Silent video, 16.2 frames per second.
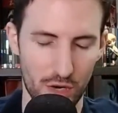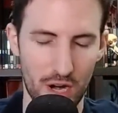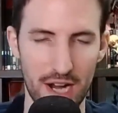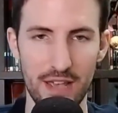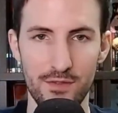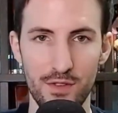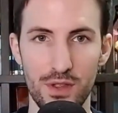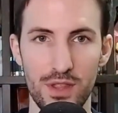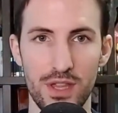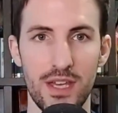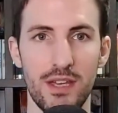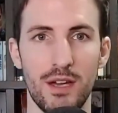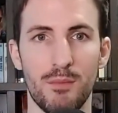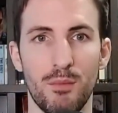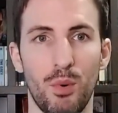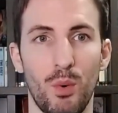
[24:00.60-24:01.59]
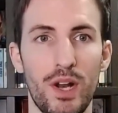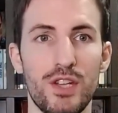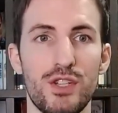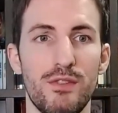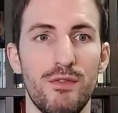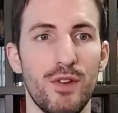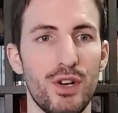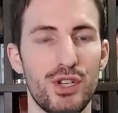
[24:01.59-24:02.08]
try to give you the
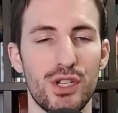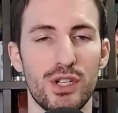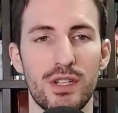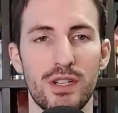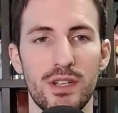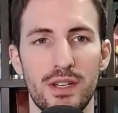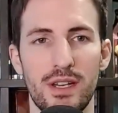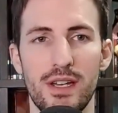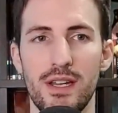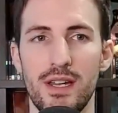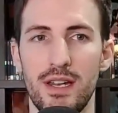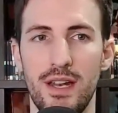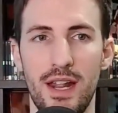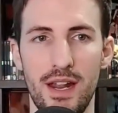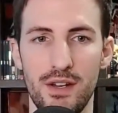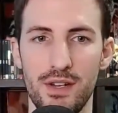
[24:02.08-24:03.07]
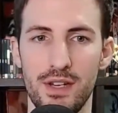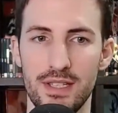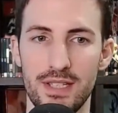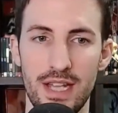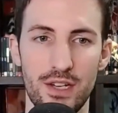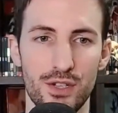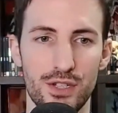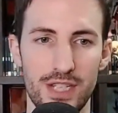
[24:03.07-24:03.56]
abridged version and
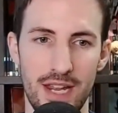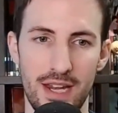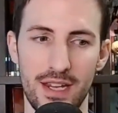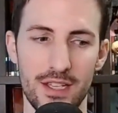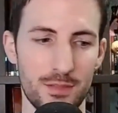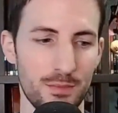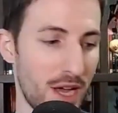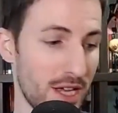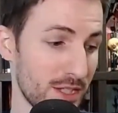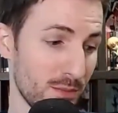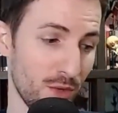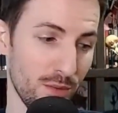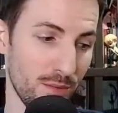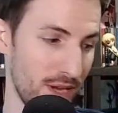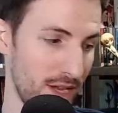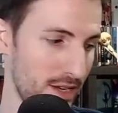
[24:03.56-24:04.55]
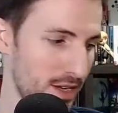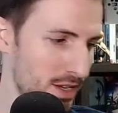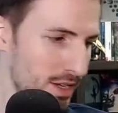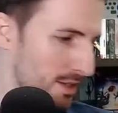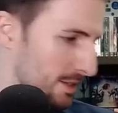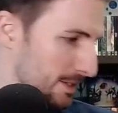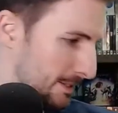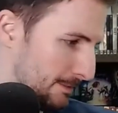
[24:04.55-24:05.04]
as entertaining as possible, but
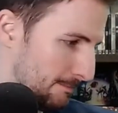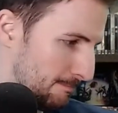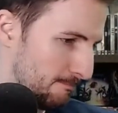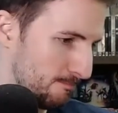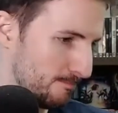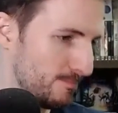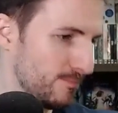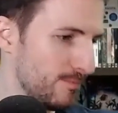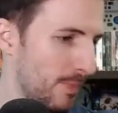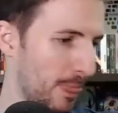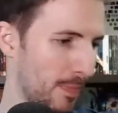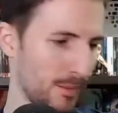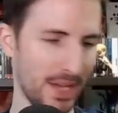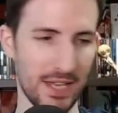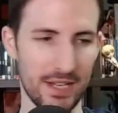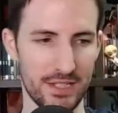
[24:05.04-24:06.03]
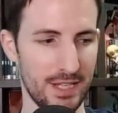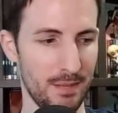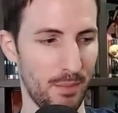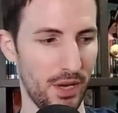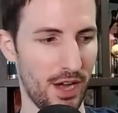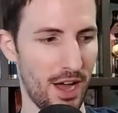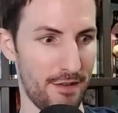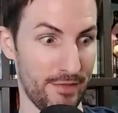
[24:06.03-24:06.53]
let me get a
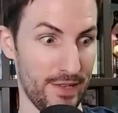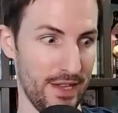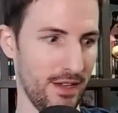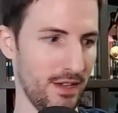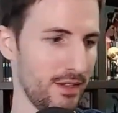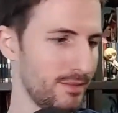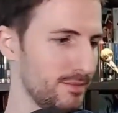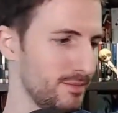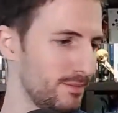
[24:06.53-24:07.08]
sip of coffee.